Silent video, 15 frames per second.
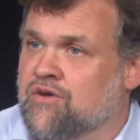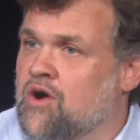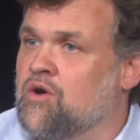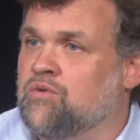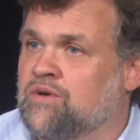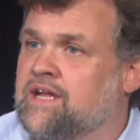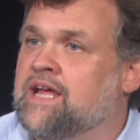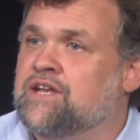
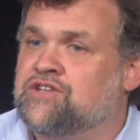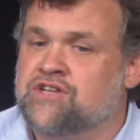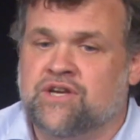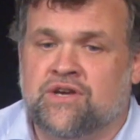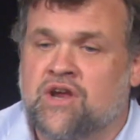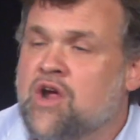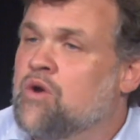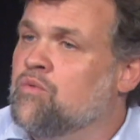own
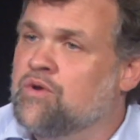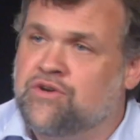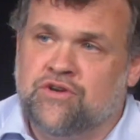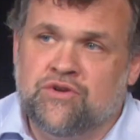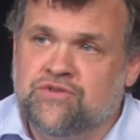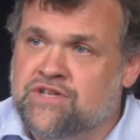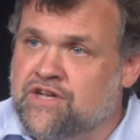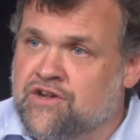kitchen,
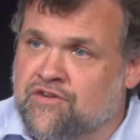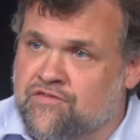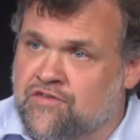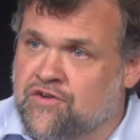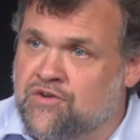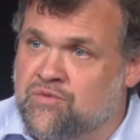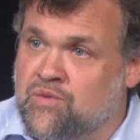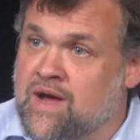reducing your
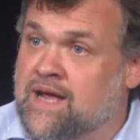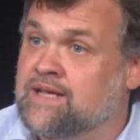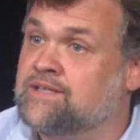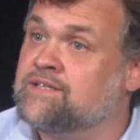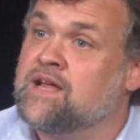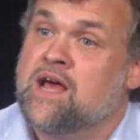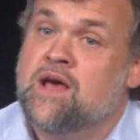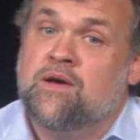food
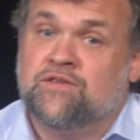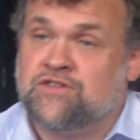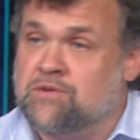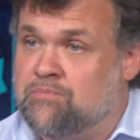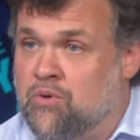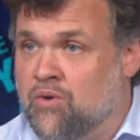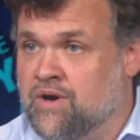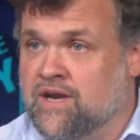waste,
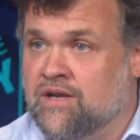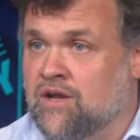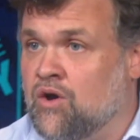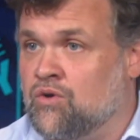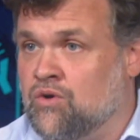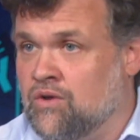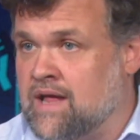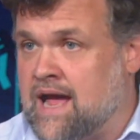supporting
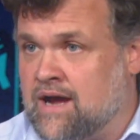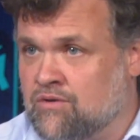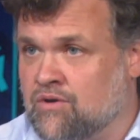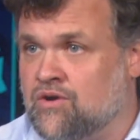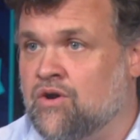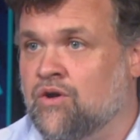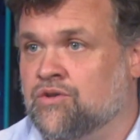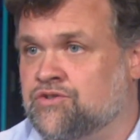local
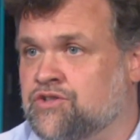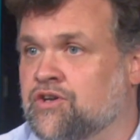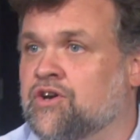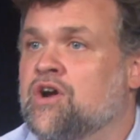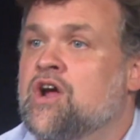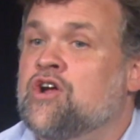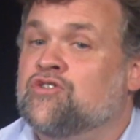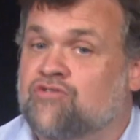agriculture,
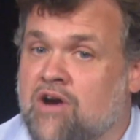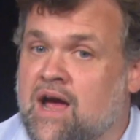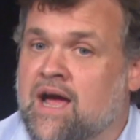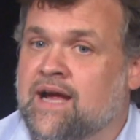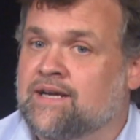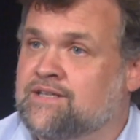trying